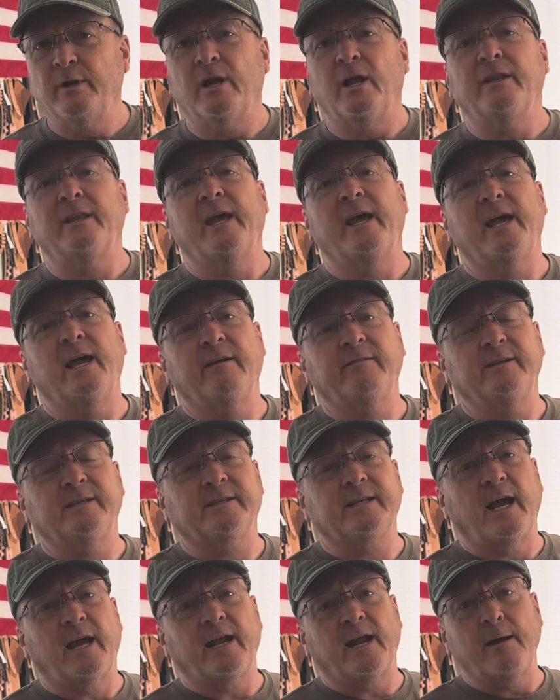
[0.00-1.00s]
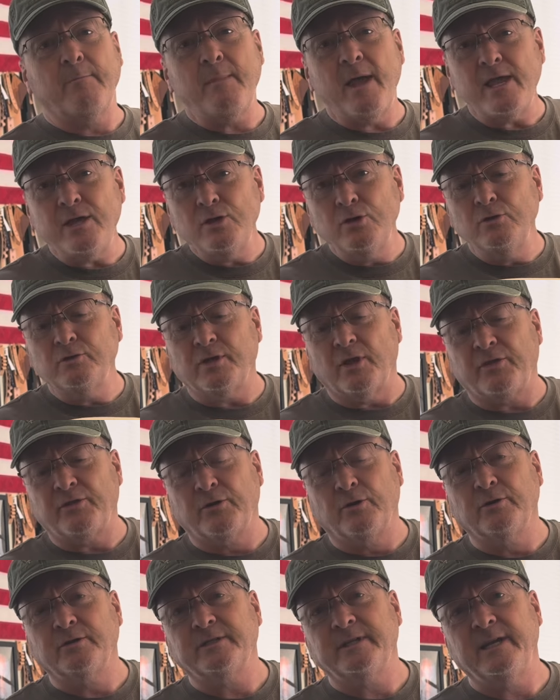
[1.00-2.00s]
on the heavy side. I may use a
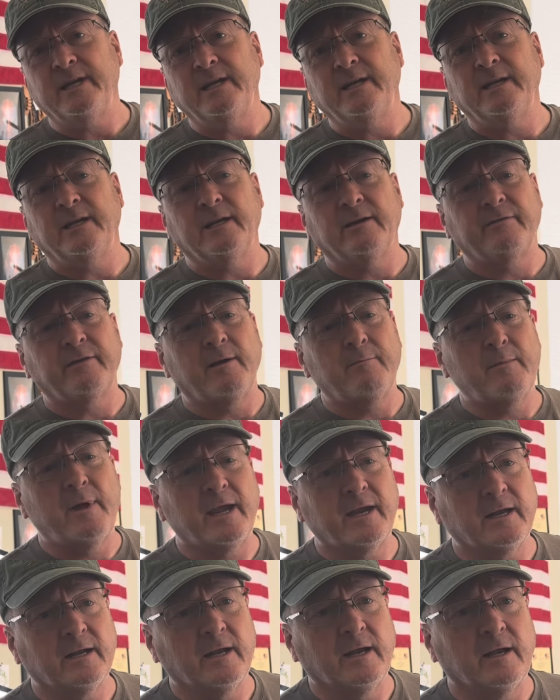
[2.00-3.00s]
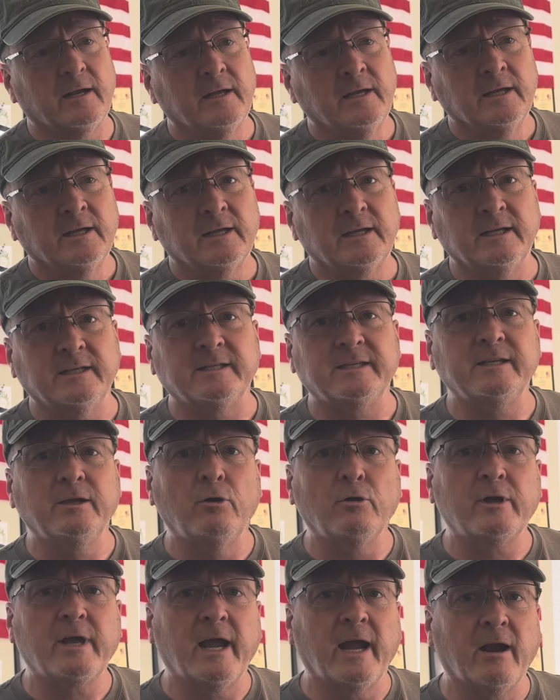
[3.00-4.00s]
13 if I'm making a
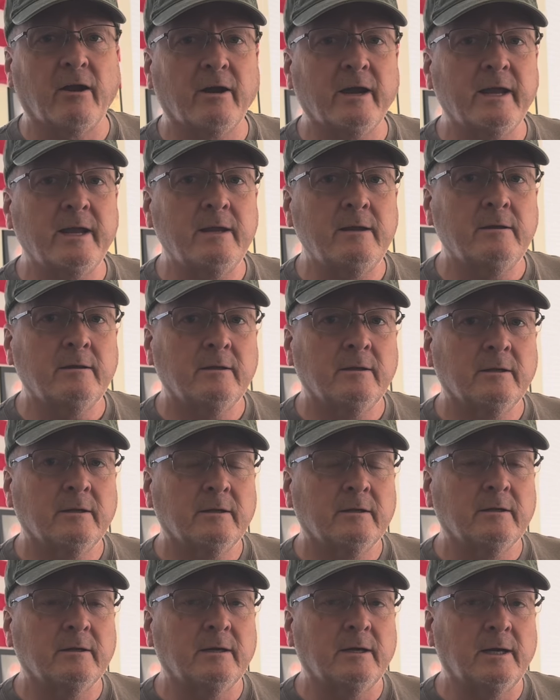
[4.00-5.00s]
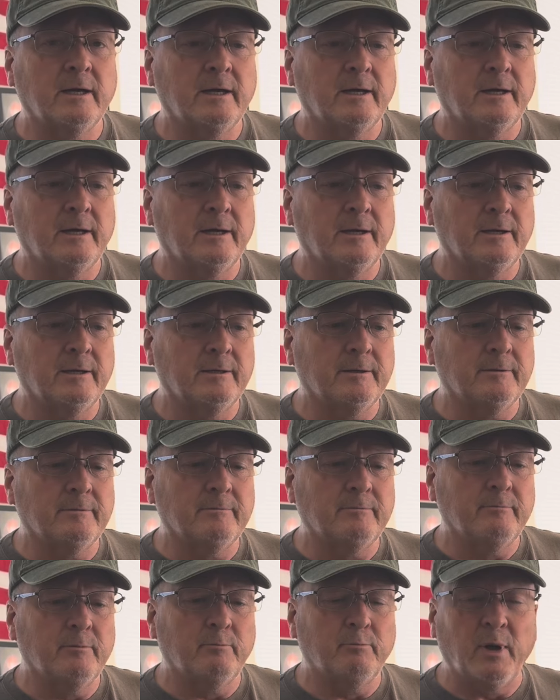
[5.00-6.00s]
concealed carry
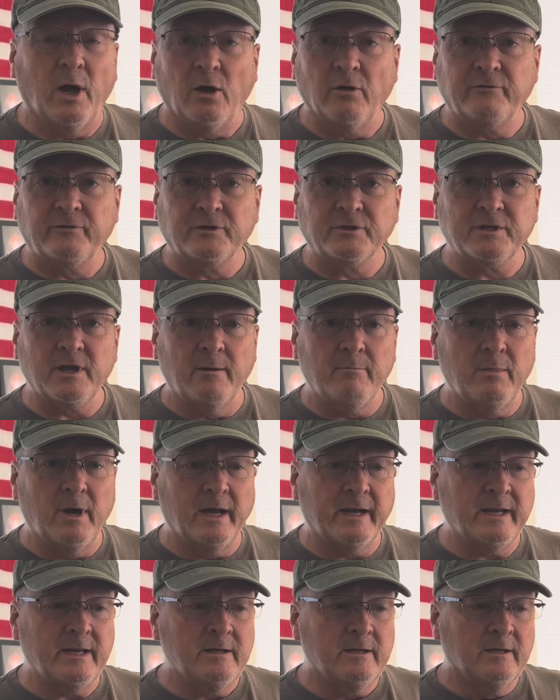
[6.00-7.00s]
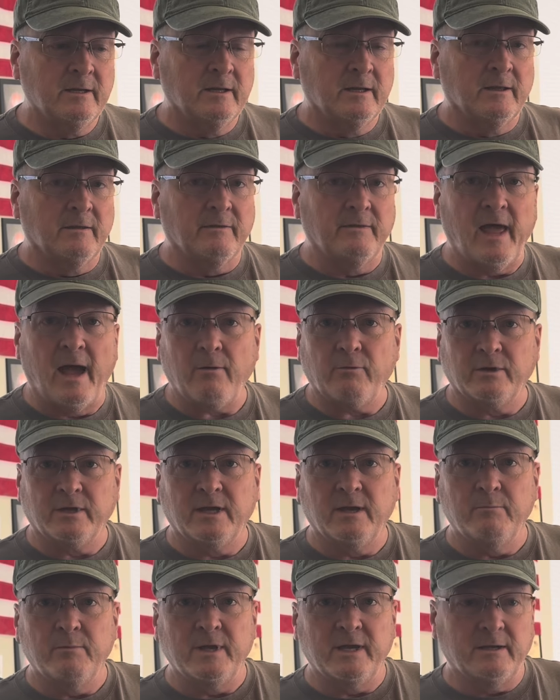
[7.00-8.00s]
belt for somebody. That would
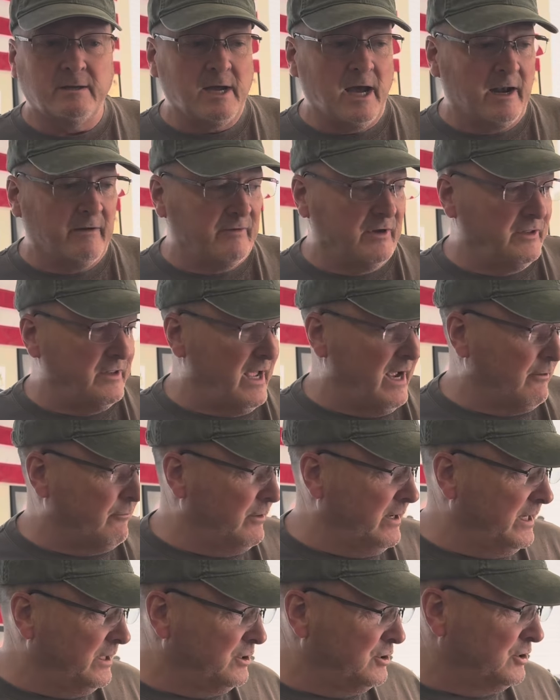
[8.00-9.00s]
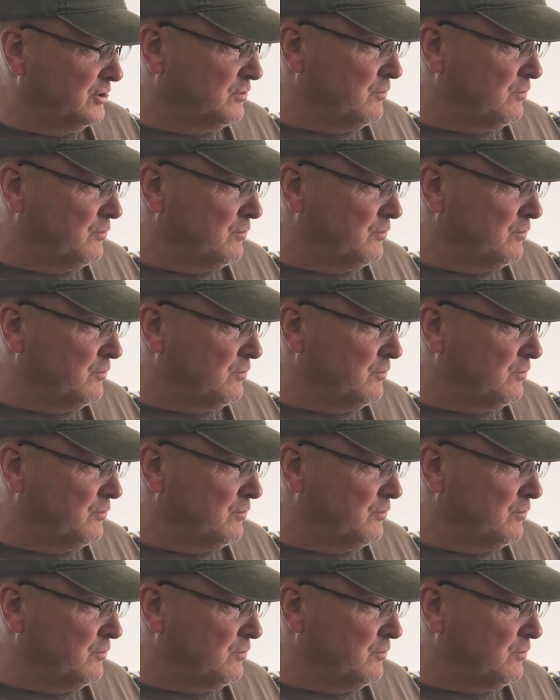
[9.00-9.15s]
give me kind of in that range as